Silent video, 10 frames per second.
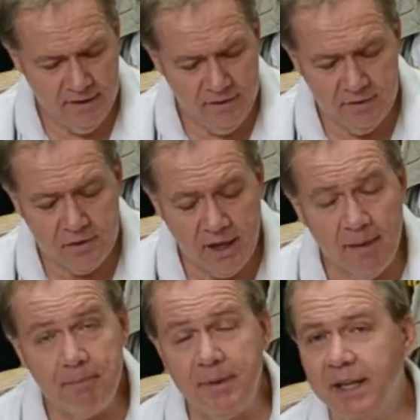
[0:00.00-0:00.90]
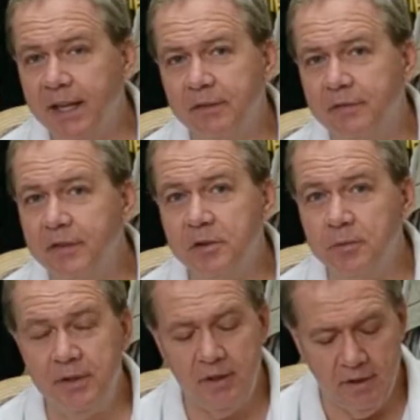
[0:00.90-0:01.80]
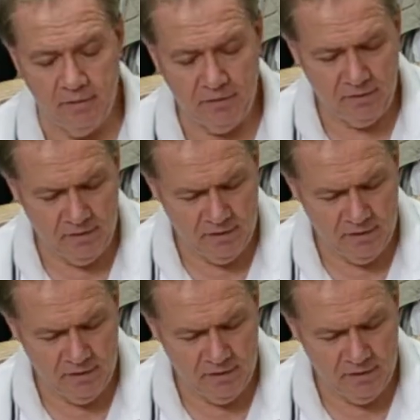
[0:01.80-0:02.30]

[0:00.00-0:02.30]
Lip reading: you're trapped behind fish windows.